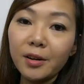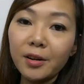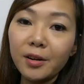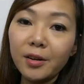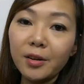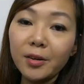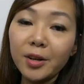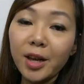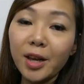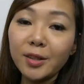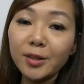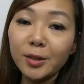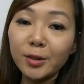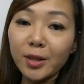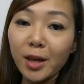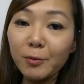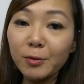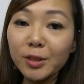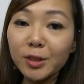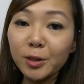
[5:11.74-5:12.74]
Okay,
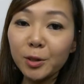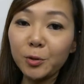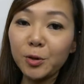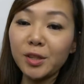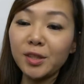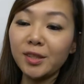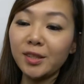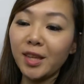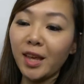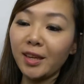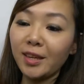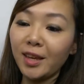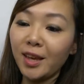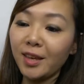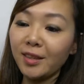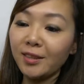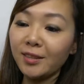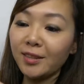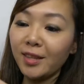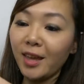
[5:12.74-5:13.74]
so that was 30
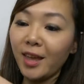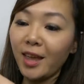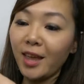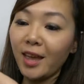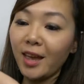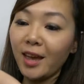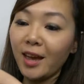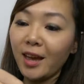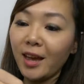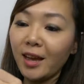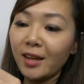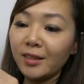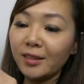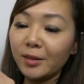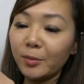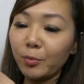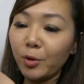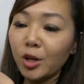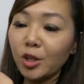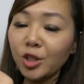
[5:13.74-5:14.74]
seconds
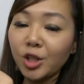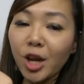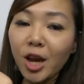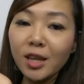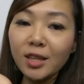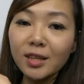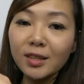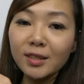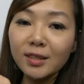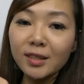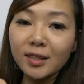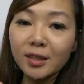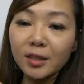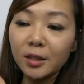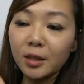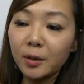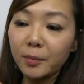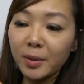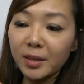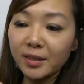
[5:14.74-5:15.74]
and the brush head is
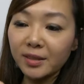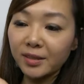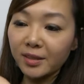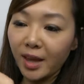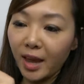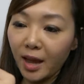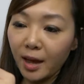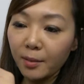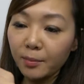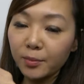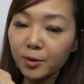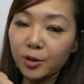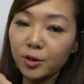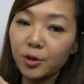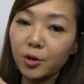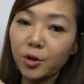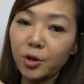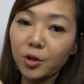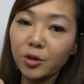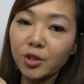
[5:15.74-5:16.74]
still a bit damp,
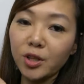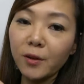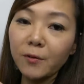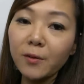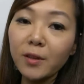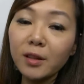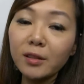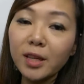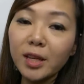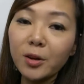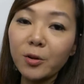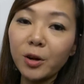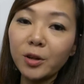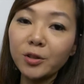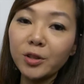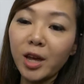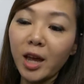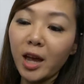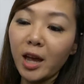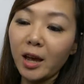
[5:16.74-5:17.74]
so you're definitely
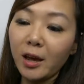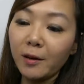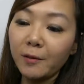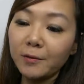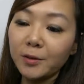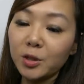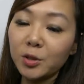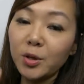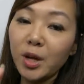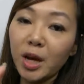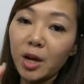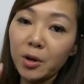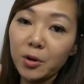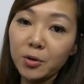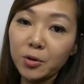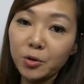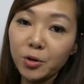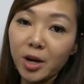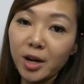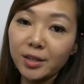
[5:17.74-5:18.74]
going to have to
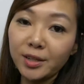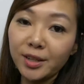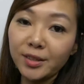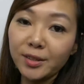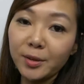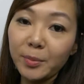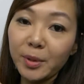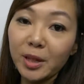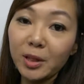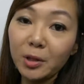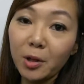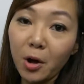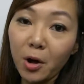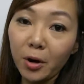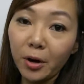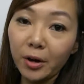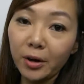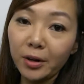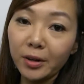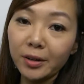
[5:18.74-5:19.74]
air dry these a bit
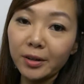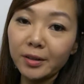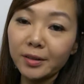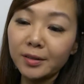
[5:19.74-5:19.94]
longer.